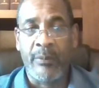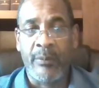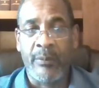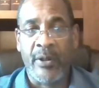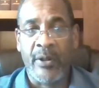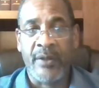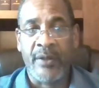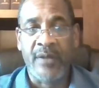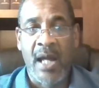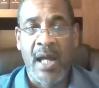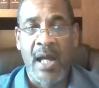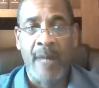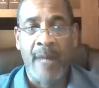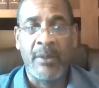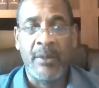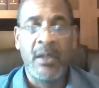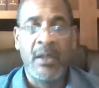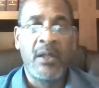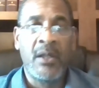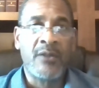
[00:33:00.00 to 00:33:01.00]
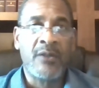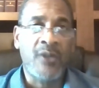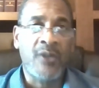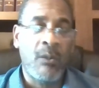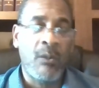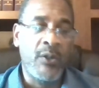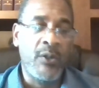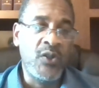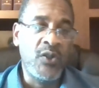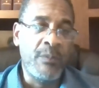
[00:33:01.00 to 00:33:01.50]
period of time. So
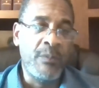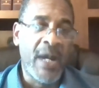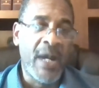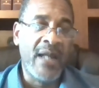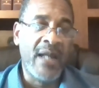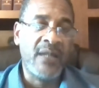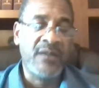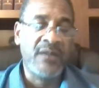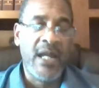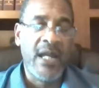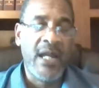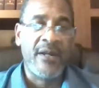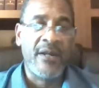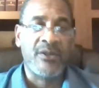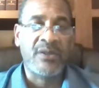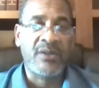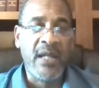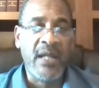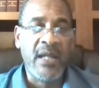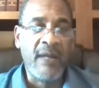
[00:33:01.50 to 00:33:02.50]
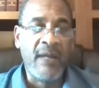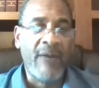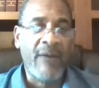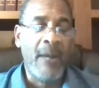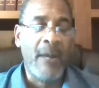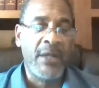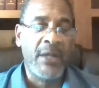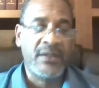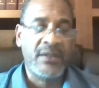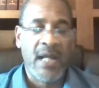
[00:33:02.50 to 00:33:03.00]
when you buy containers, think of how
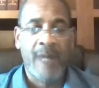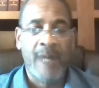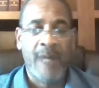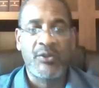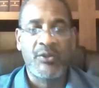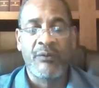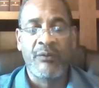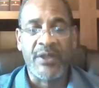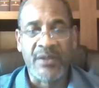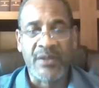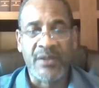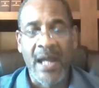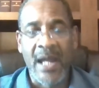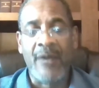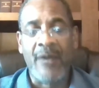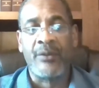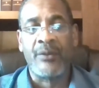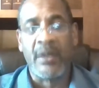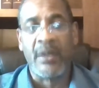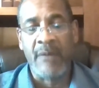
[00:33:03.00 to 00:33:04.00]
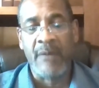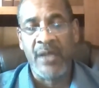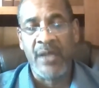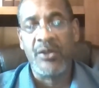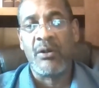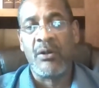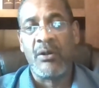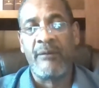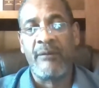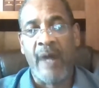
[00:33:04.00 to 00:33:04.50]
many times you recycle them in
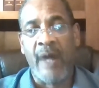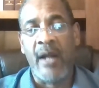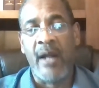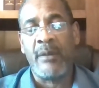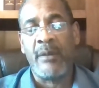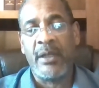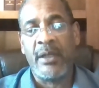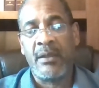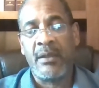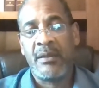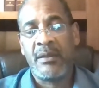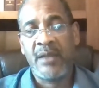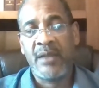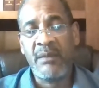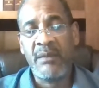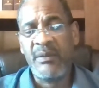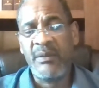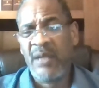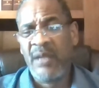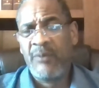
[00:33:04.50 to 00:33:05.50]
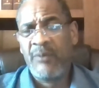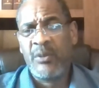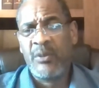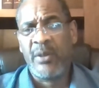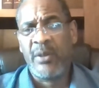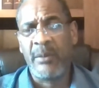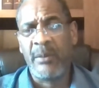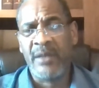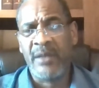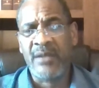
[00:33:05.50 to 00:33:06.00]
your environment. Think how many times you
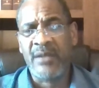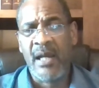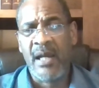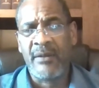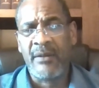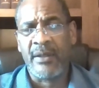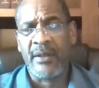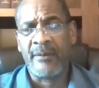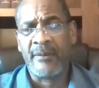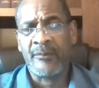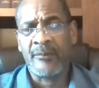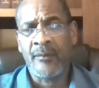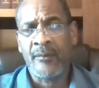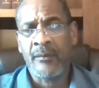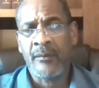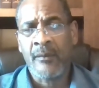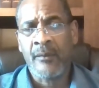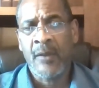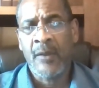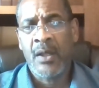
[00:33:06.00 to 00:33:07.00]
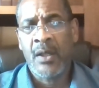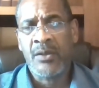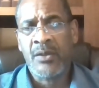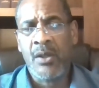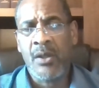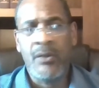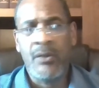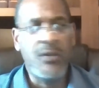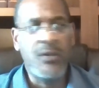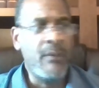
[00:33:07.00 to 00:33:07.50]
put them inside of it.
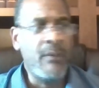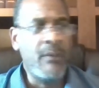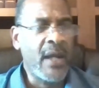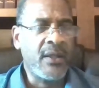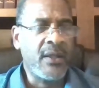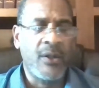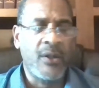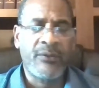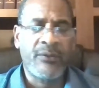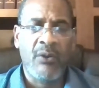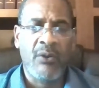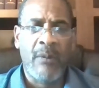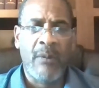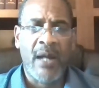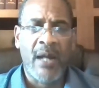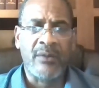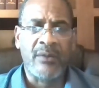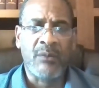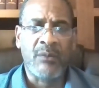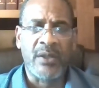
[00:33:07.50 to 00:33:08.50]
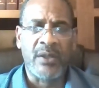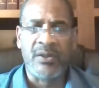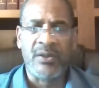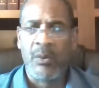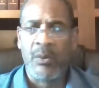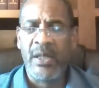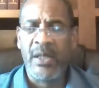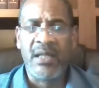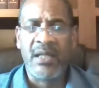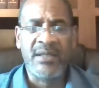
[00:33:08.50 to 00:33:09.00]
So you might go through about
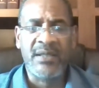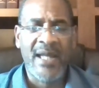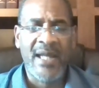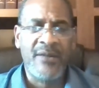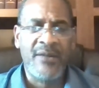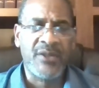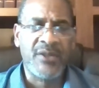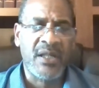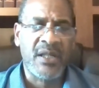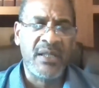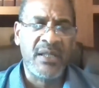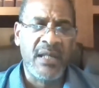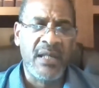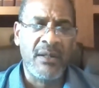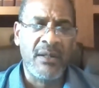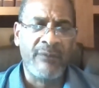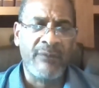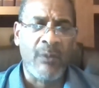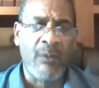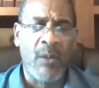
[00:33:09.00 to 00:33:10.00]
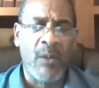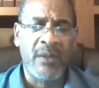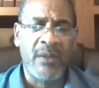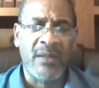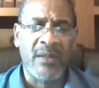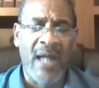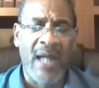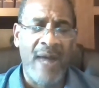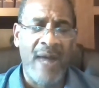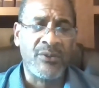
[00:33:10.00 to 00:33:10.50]
20 containers in a year for one
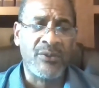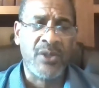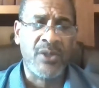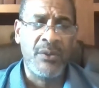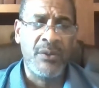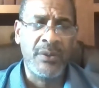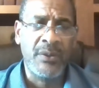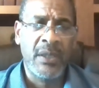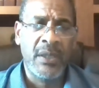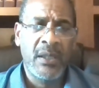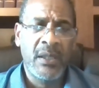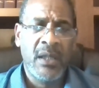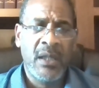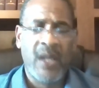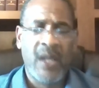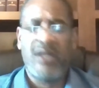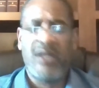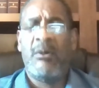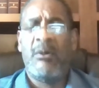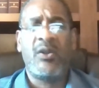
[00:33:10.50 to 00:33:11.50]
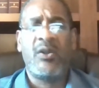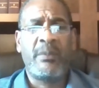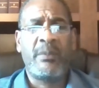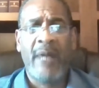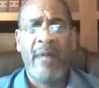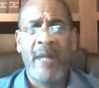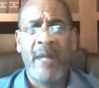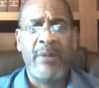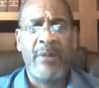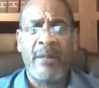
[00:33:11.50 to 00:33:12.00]
household, and you
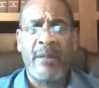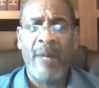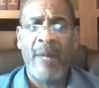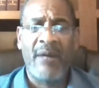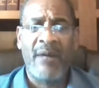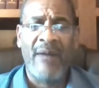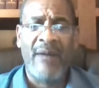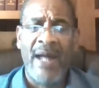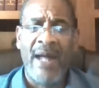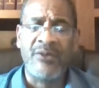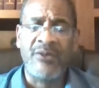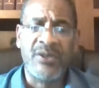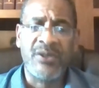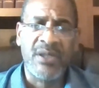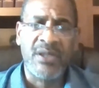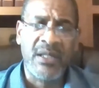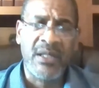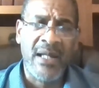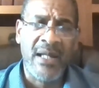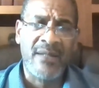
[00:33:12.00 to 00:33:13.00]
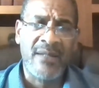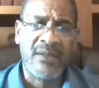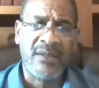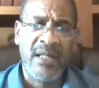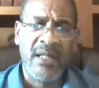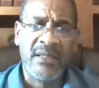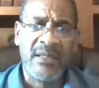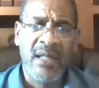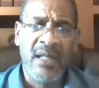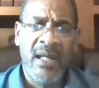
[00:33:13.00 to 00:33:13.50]
multiply by the amount of houses in the United
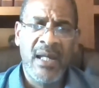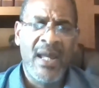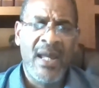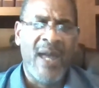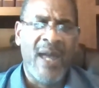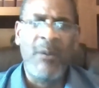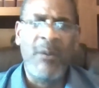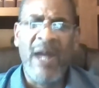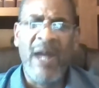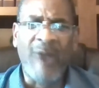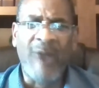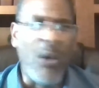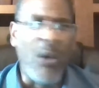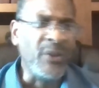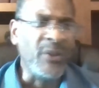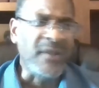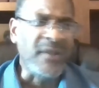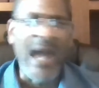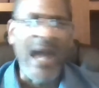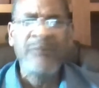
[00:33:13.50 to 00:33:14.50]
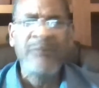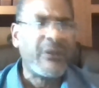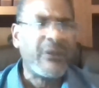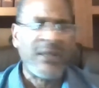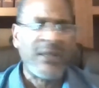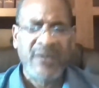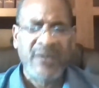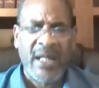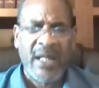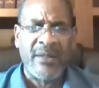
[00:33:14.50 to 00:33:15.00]
States, and we have all types of
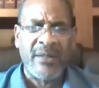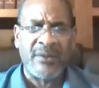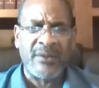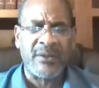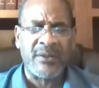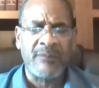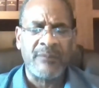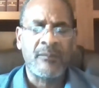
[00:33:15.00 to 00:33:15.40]
containers.